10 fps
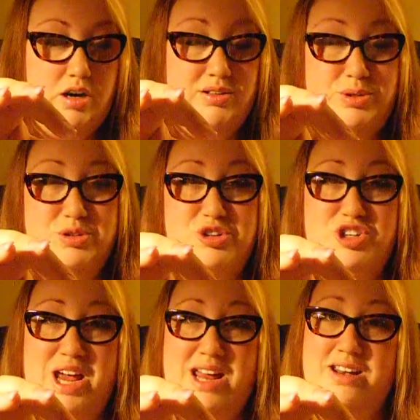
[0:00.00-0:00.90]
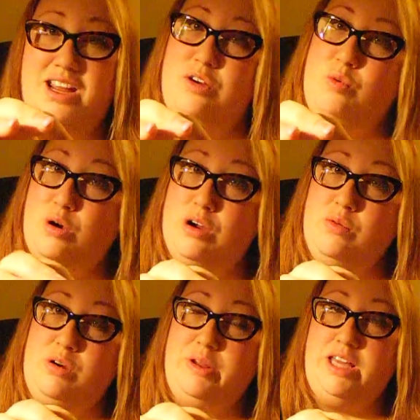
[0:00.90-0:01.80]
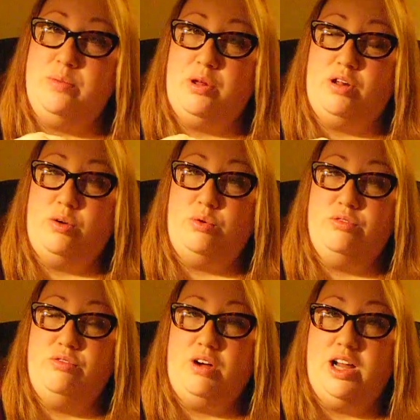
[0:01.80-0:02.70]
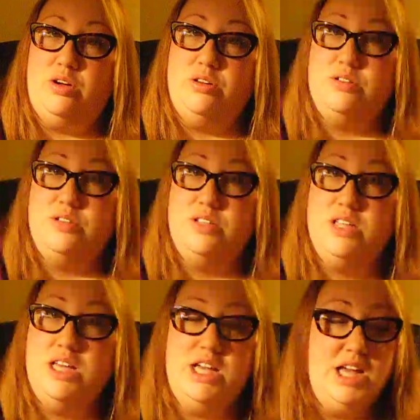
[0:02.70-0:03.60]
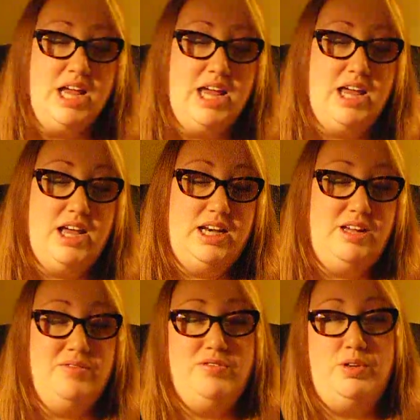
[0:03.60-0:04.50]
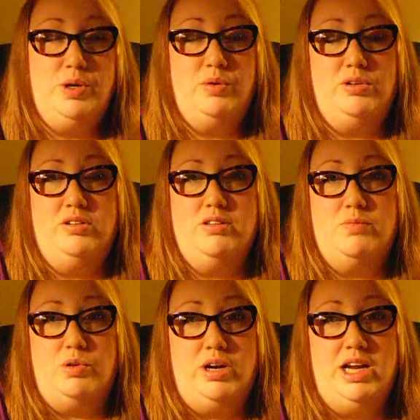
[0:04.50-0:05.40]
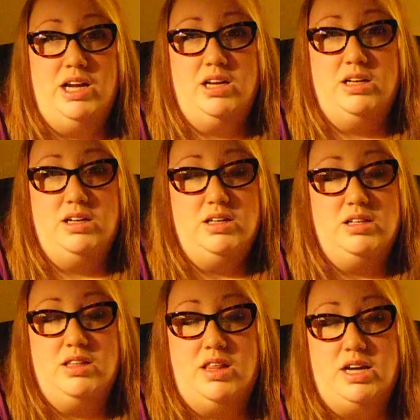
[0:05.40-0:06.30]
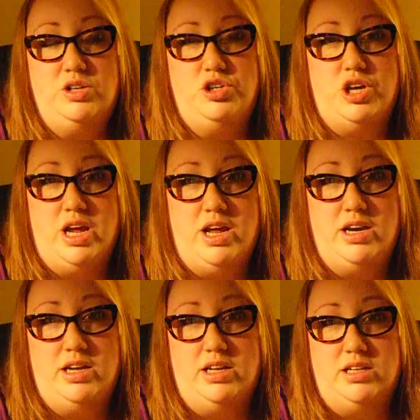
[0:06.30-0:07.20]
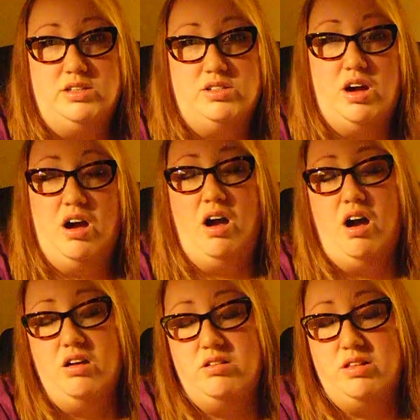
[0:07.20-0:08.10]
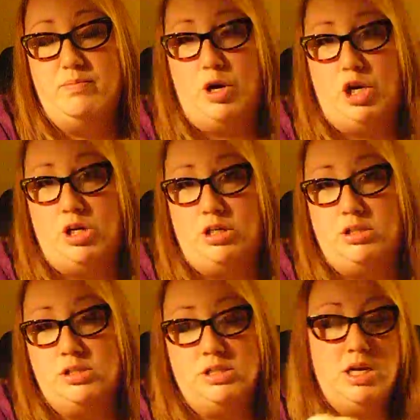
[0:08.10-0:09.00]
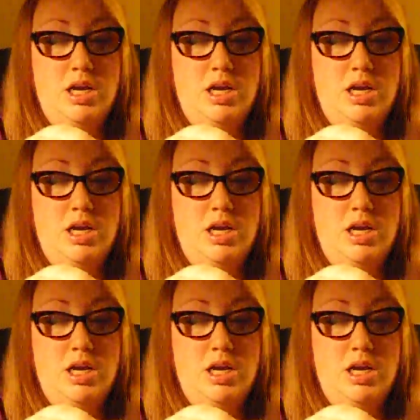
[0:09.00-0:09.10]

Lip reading: little shed at work where we keep all our old files, and even if you go early in the morning, that shed is hotter than balls.